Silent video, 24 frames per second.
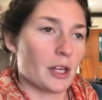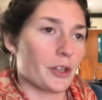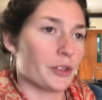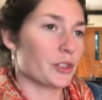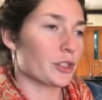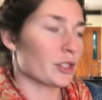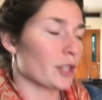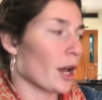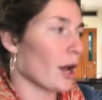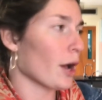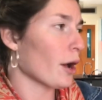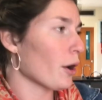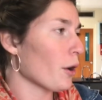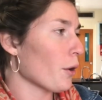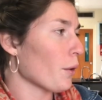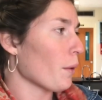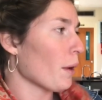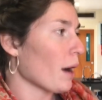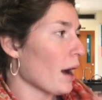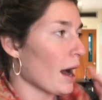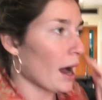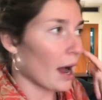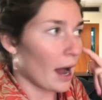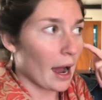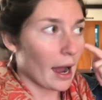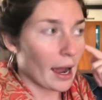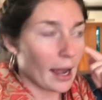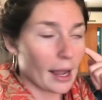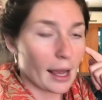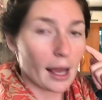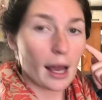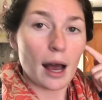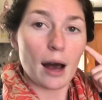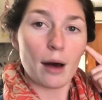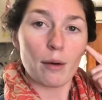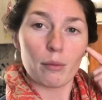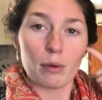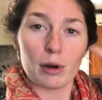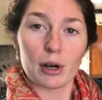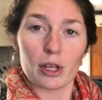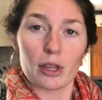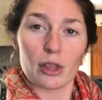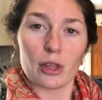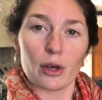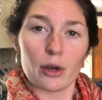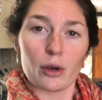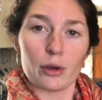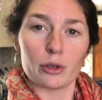So I got one
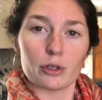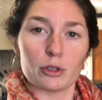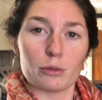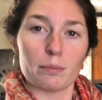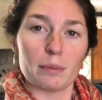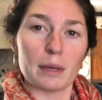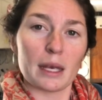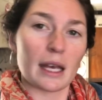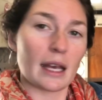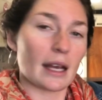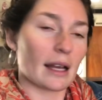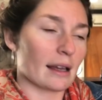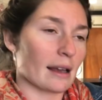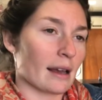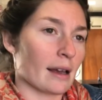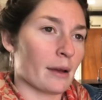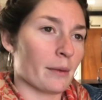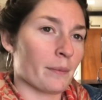of those big